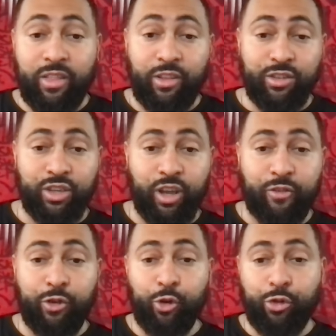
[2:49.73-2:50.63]
There's
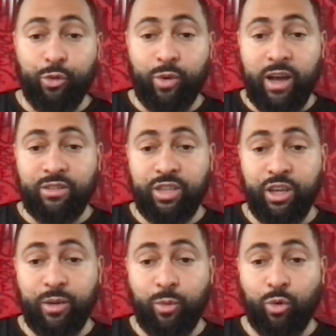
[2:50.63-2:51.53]
enough youth around
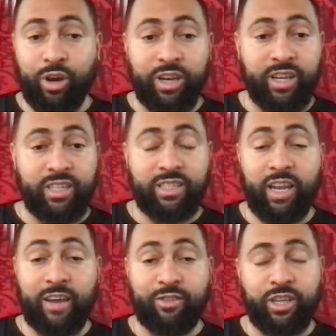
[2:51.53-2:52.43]
him where he doesn't
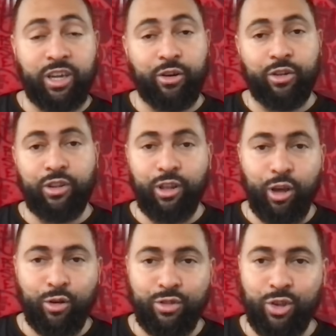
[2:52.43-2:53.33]
have to carry the
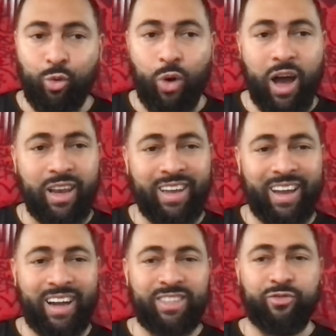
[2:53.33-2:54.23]
load. So how do you
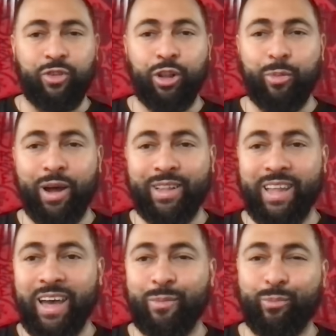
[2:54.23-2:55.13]
guys feel about
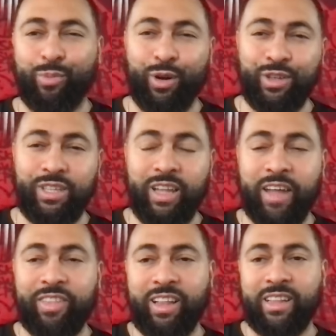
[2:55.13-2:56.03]
that? Personally, I
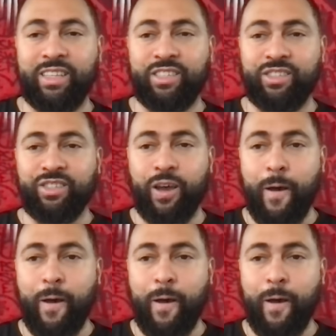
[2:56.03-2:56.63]
think that this is